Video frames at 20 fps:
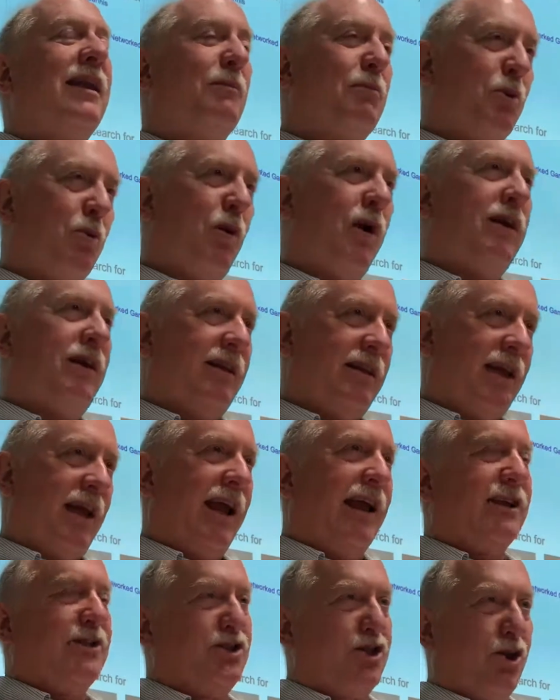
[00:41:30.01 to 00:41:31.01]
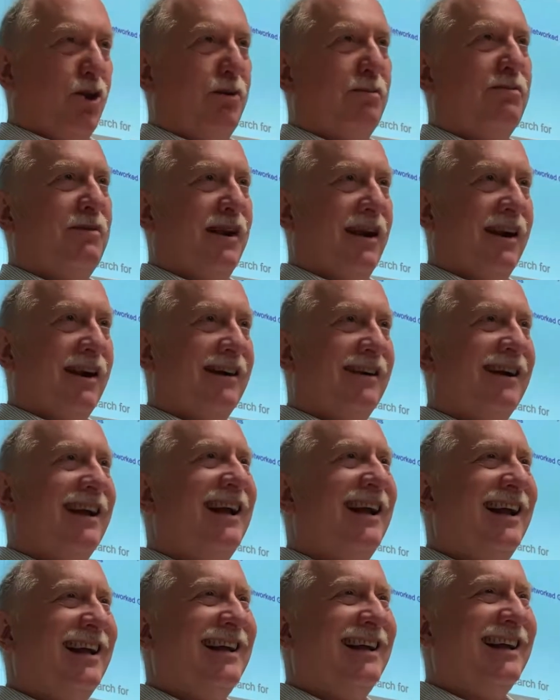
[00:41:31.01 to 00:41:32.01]
number one in the age group,
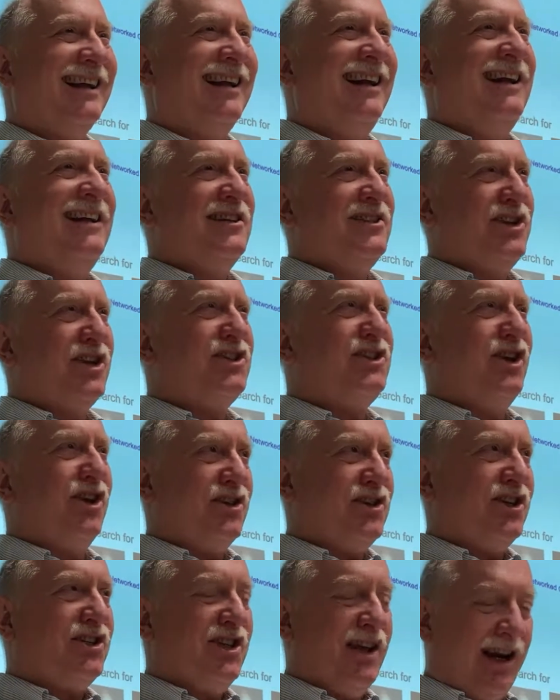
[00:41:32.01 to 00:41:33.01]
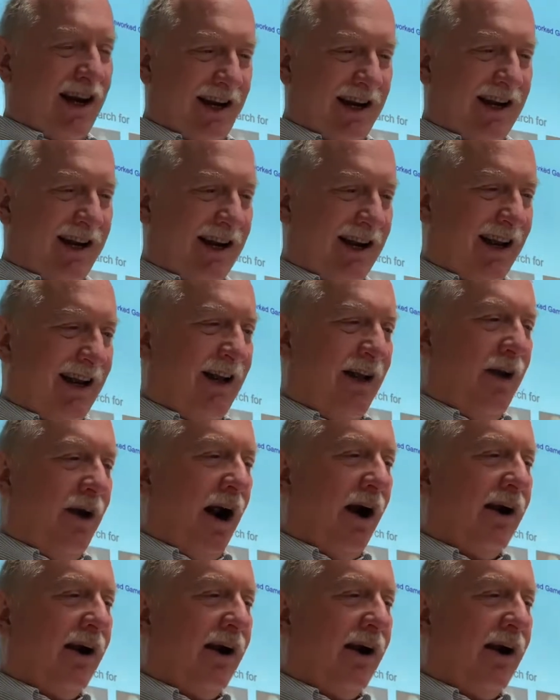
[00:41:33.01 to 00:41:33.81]
60 to 69.